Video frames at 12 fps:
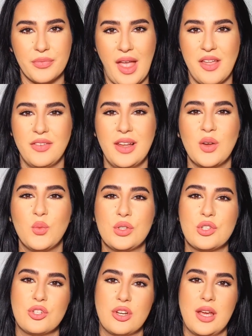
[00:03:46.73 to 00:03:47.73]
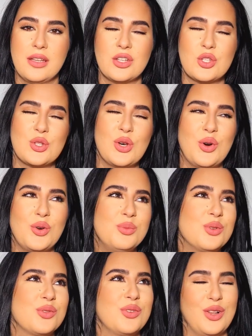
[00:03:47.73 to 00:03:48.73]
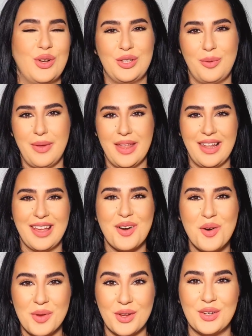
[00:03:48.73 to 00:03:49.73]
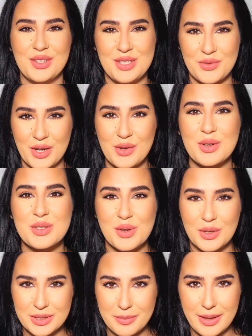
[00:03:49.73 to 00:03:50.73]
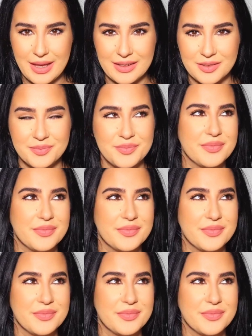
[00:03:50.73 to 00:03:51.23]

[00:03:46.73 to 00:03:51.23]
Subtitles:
I feel like would shine so beautiful on a man. Like, oh my god, this fragrance on a man,